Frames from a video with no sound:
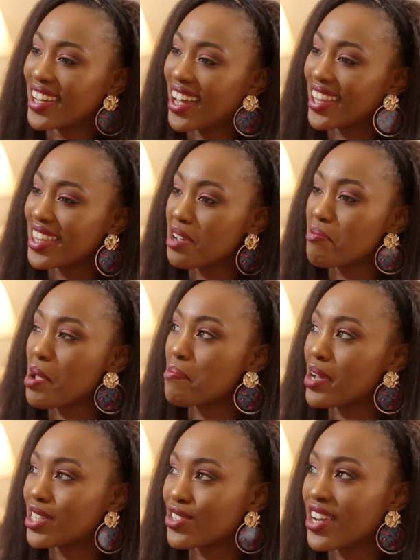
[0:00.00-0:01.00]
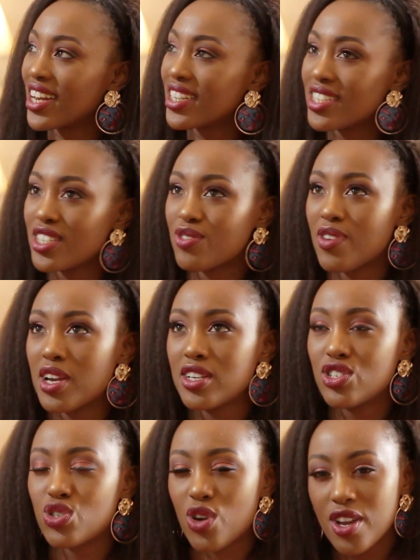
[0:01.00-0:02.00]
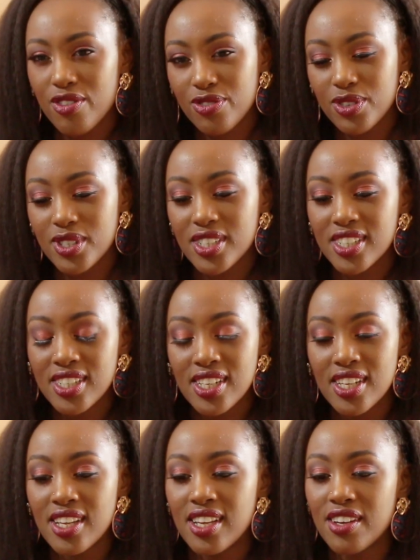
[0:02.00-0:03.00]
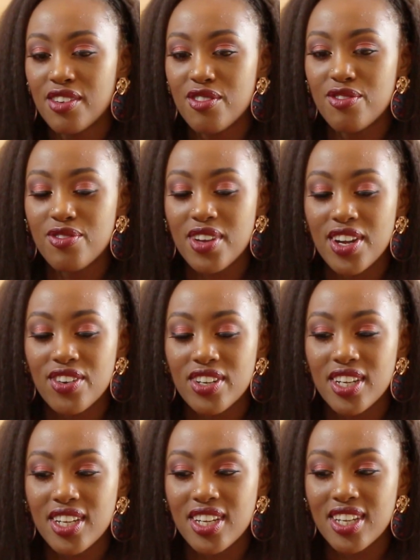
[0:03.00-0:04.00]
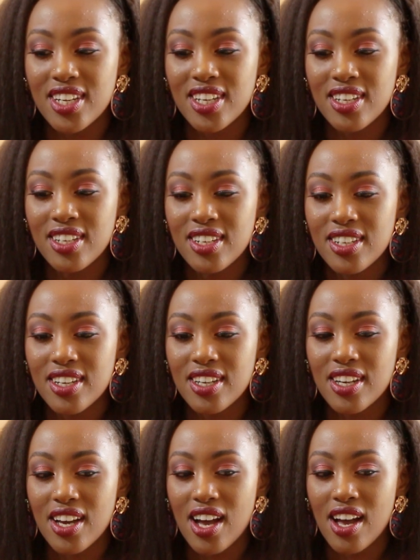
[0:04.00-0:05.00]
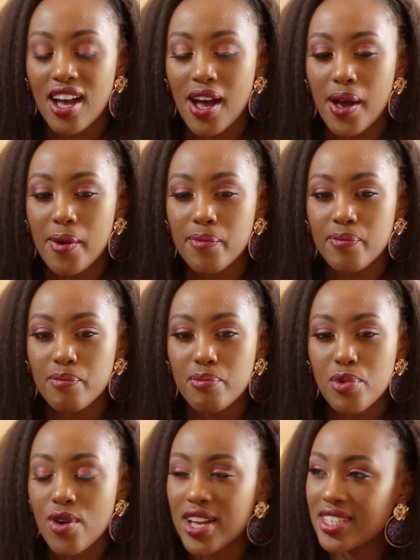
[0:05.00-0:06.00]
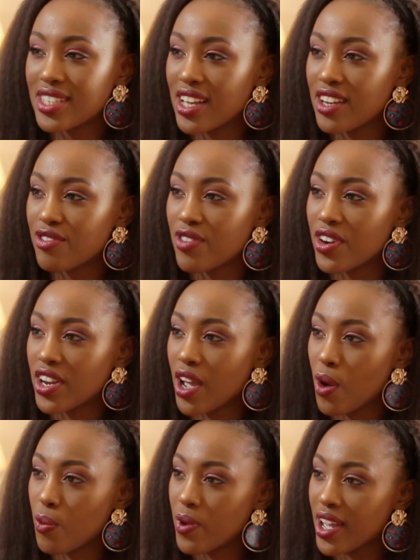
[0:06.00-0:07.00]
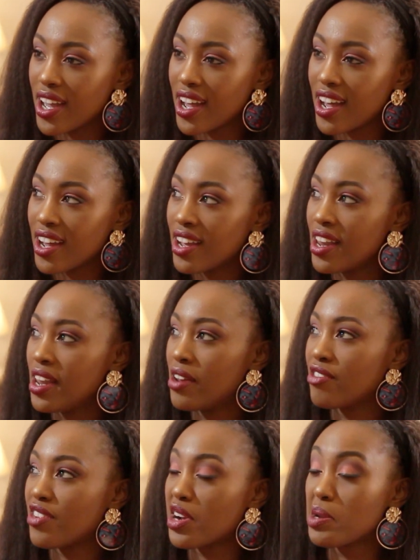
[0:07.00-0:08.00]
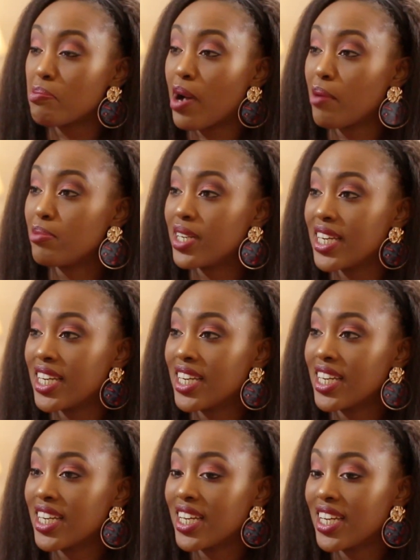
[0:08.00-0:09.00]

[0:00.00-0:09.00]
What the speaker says: I think my personality is very joyful, very present, very aware, very bubbly.